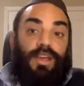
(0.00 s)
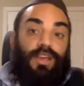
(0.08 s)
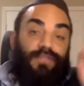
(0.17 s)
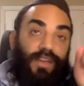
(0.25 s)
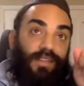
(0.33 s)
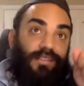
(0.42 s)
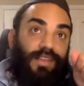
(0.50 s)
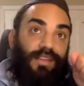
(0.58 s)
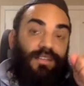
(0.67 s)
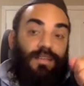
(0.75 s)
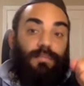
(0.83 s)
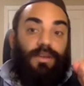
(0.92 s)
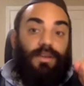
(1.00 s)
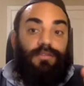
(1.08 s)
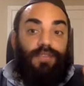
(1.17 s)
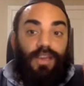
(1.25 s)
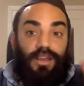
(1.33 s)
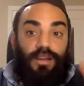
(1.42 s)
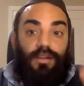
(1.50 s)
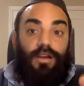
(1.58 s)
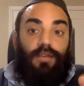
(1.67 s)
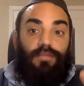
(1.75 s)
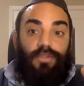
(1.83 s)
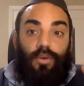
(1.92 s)
if I dig deep enough, I can
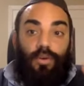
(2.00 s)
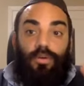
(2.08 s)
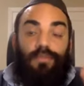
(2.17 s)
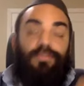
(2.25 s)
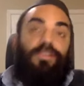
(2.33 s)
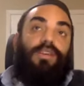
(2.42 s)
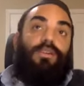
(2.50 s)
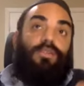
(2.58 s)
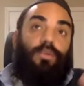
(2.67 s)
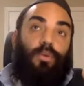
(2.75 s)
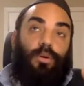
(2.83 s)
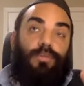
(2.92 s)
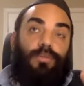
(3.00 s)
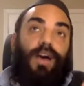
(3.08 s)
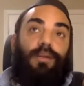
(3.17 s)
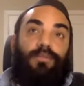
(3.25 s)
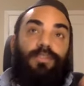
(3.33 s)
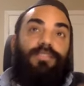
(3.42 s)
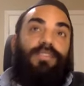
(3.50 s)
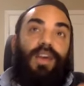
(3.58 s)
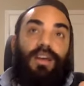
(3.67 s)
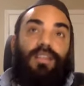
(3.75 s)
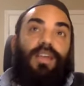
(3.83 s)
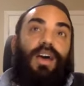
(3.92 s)
uncover the ore of tikkun, the ore of av and
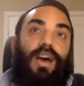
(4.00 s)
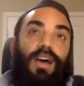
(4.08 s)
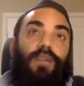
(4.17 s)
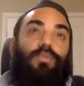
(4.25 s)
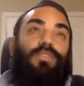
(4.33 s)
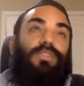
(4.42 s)
sag the ak.